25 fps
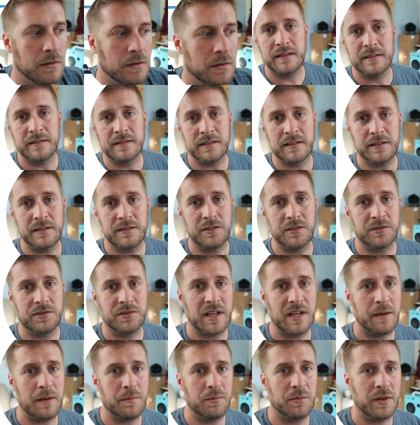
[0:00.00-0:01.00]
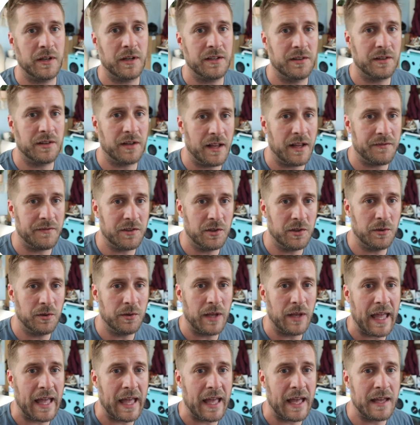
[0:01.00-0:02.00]
On your top right, you're going to have to go to
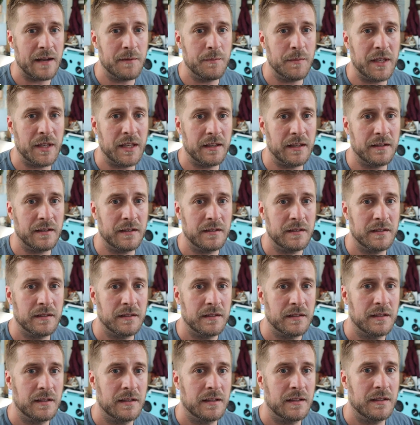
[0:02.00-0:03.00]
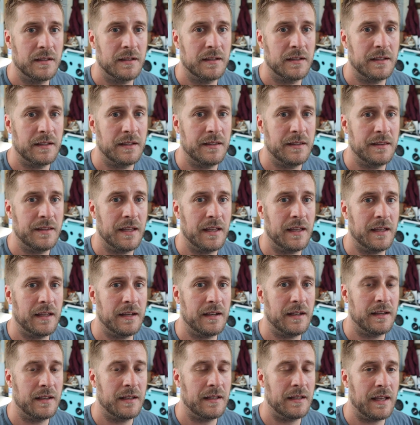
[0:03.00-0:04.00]
admin and
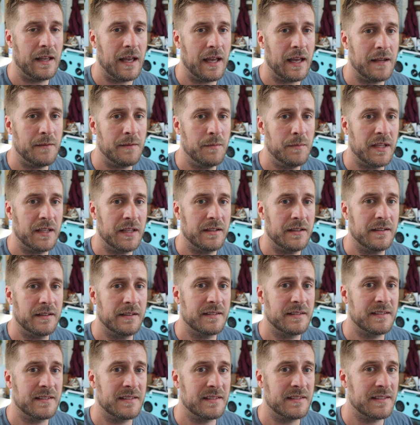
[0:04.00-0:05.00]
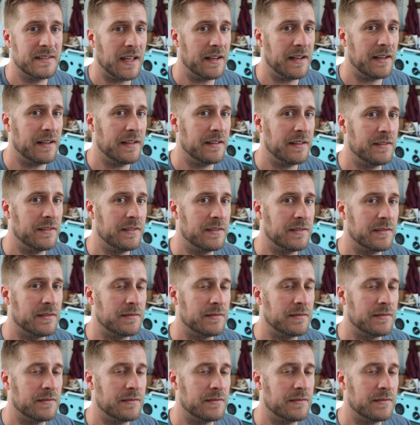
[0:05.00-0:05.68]
then admin settings.